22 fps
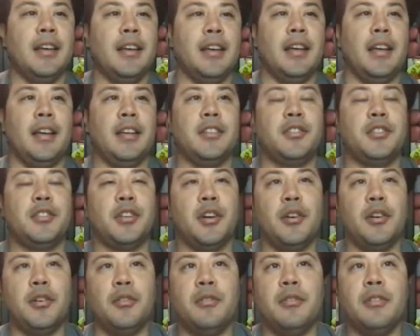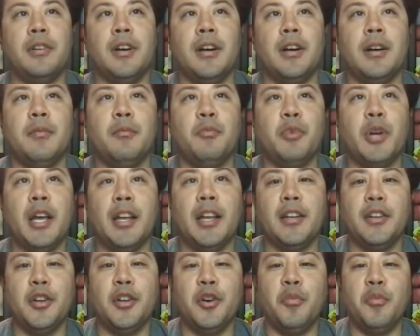and so we
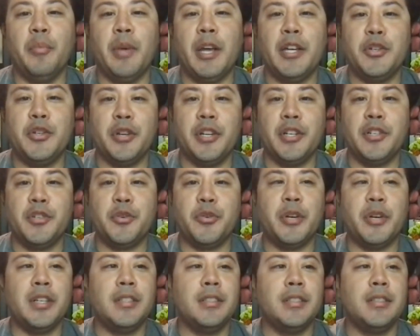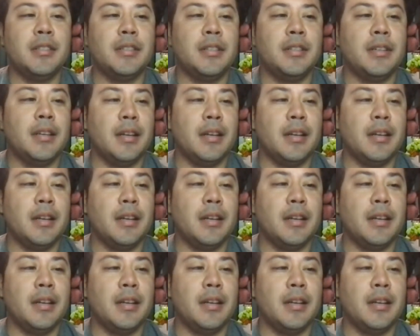had no major injuries,